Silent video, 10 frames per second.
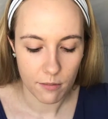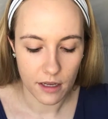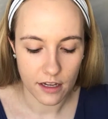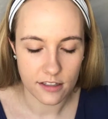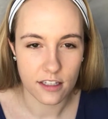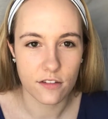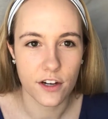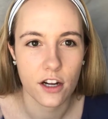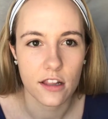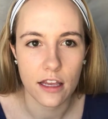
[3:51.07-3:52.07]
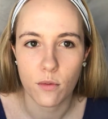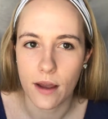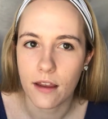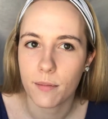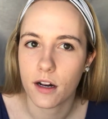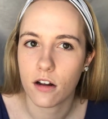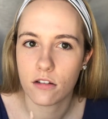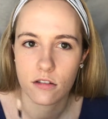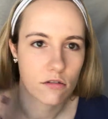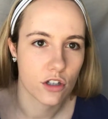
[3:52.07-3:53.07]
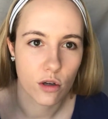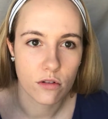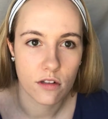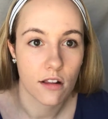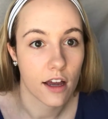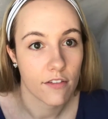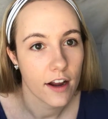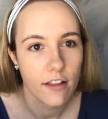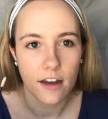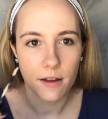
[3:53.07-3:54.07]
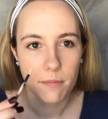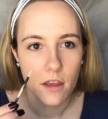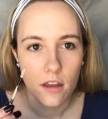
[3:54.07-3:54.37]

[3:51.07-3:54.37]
because it's very lightweight, but it also shows a lot of highlighting.